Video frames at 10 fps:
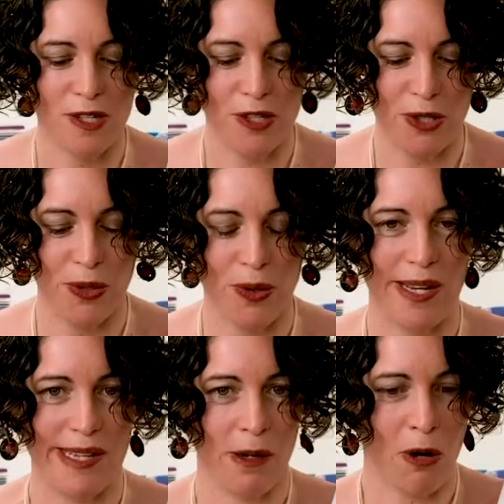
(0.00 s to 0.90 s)
do
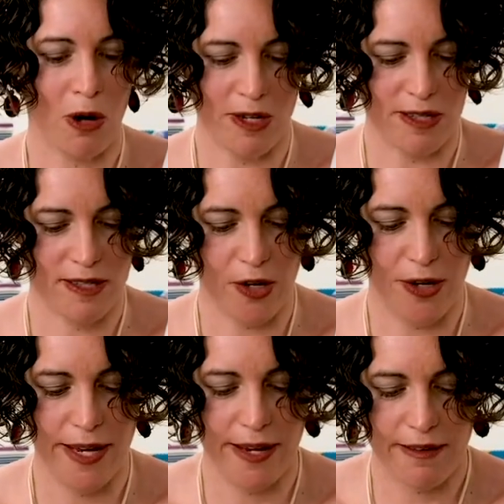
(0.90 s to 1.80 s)
little pockets. So
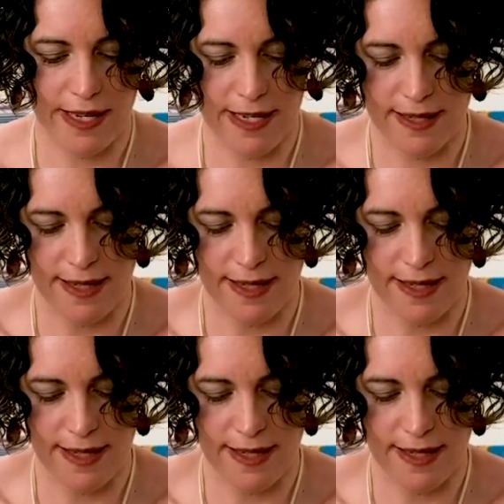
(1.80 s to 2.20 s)
here is